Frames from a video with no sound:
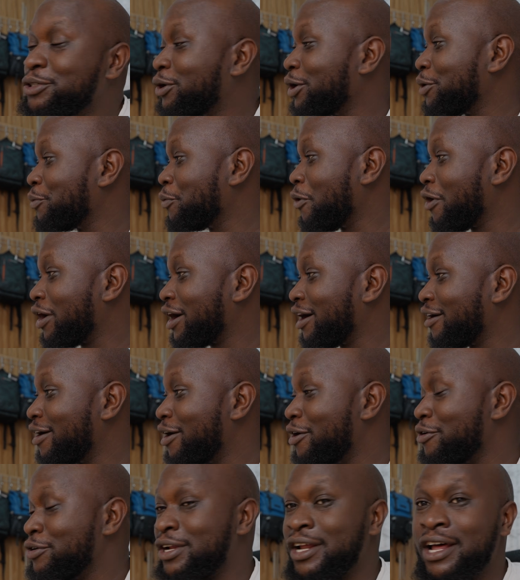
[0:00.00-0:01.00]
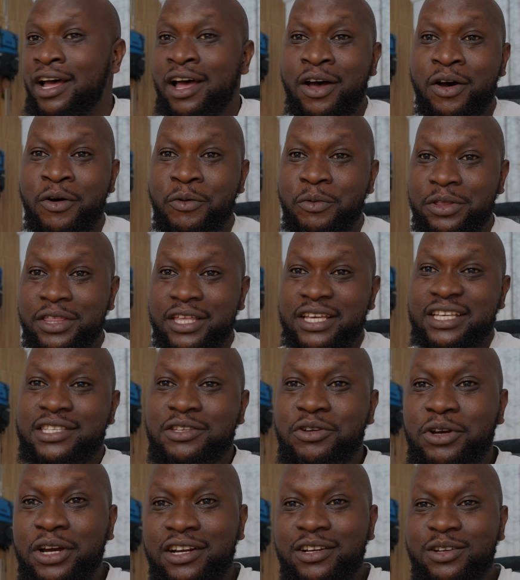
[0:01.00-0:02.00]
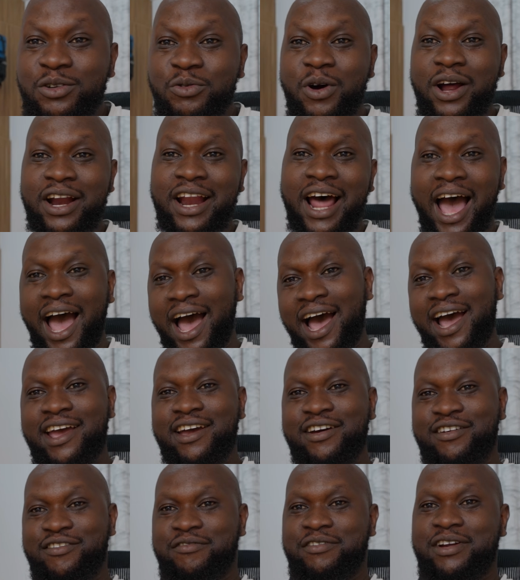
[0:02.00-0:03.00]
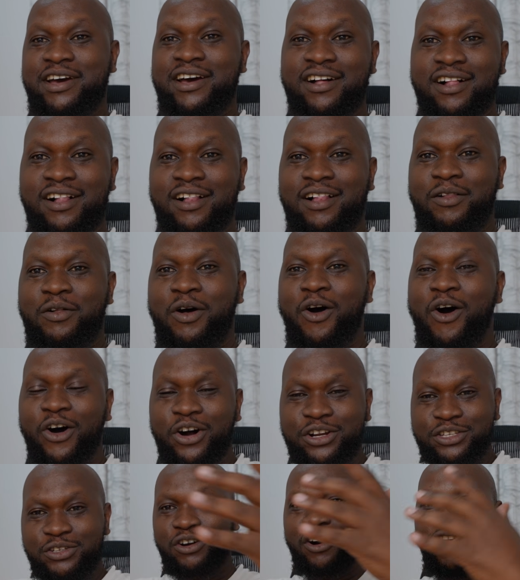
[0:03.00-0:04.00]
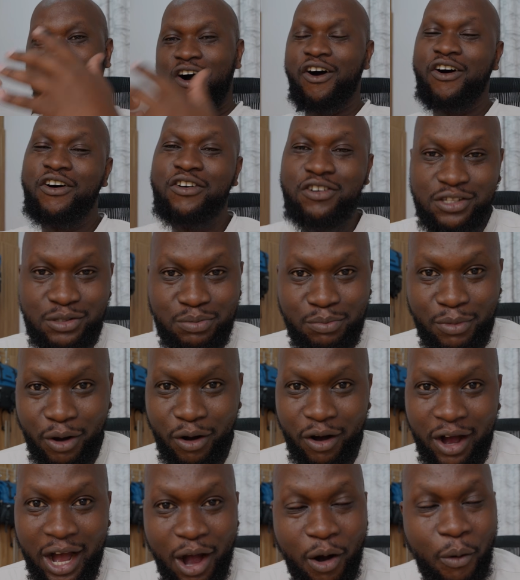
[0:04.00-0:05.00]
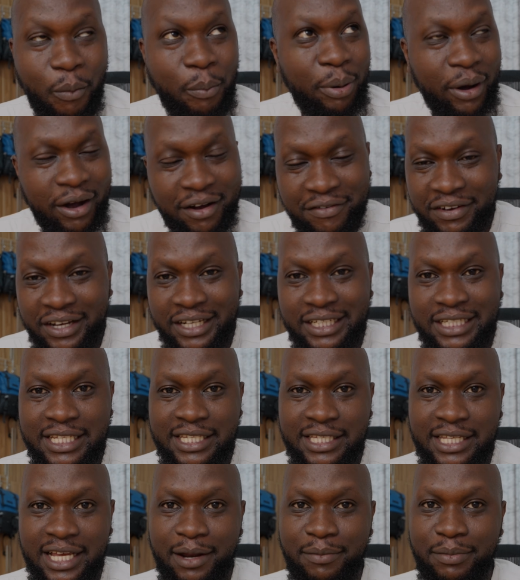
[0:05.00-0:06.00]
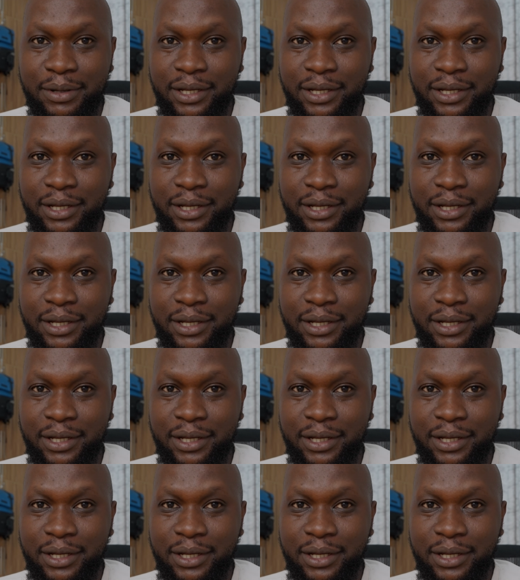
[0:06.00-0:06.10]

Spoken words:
You can walk around with this. You can do an IRL on your Osmo. How perfect is that?